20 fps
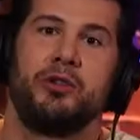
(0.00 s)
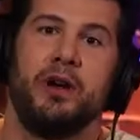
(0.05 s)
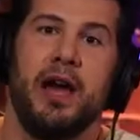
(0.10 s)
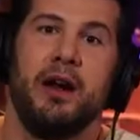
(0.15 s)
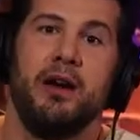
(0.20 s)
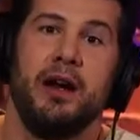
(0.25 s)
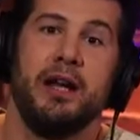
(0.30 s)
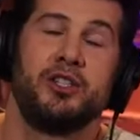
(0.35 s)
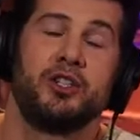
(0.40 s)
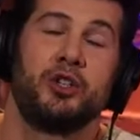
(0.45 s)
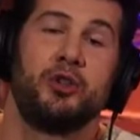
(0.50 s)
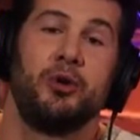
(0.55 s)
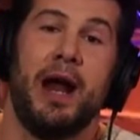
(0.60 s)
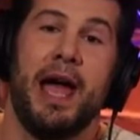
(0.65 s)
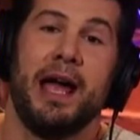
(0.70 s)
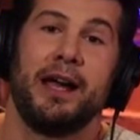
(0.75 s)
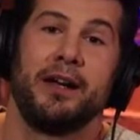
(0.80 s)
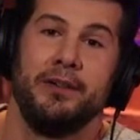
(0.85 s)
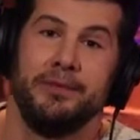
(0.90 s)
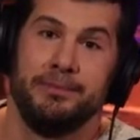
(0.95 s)
Crowder, it's
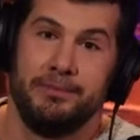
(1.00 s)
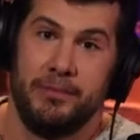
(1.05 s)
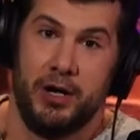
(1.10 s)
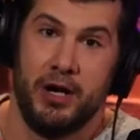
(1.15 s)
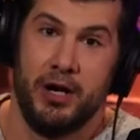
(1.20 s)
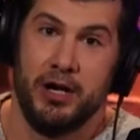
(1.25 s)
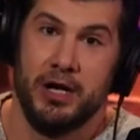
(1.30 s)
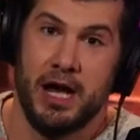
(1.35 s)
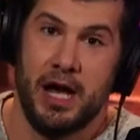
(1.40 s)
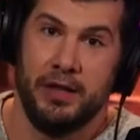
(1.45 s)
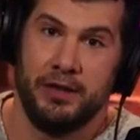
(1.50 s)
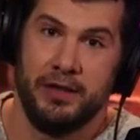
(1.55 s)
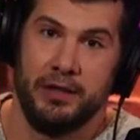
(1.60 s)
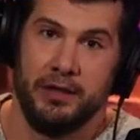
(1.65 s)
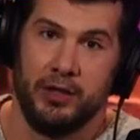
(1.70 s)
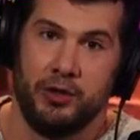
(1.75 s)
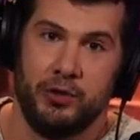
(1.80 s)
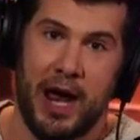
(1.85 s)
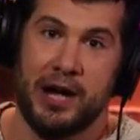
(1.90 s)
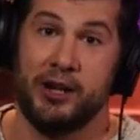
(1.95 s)
crack or
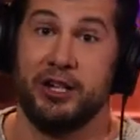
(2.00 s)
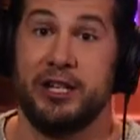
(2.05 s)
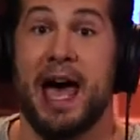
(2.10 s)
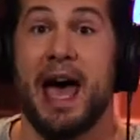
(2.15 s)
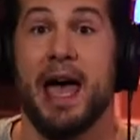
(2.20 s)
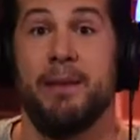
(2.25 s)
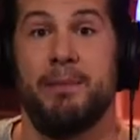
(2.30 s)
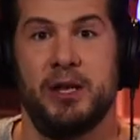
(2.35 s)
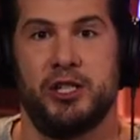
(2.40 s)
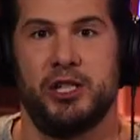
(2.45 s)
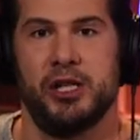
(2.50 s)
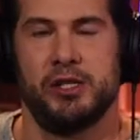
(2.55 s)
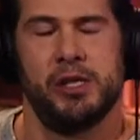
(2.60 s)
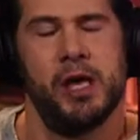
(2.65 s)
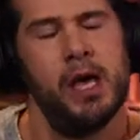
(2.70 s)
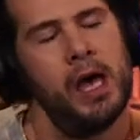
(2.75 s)
nothing. Crack or die, bitches.